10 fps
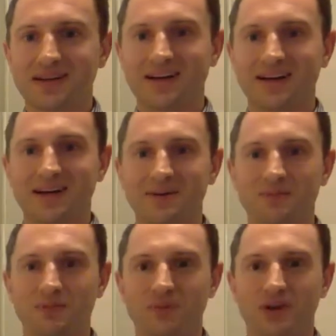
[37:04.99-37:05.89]

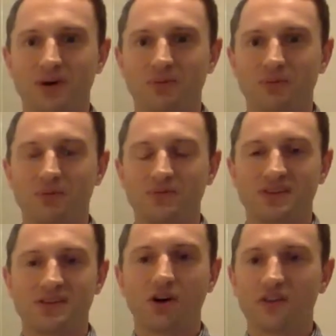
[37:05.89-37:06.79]
All
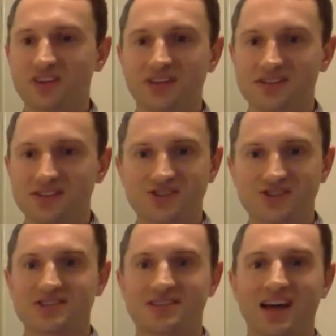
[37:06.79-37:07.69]
the
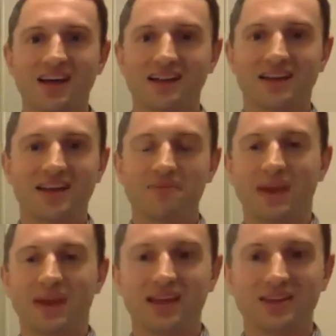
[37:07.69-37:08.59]
decisions that get
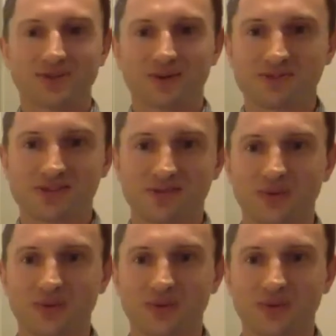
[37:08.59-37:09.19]
made in terms of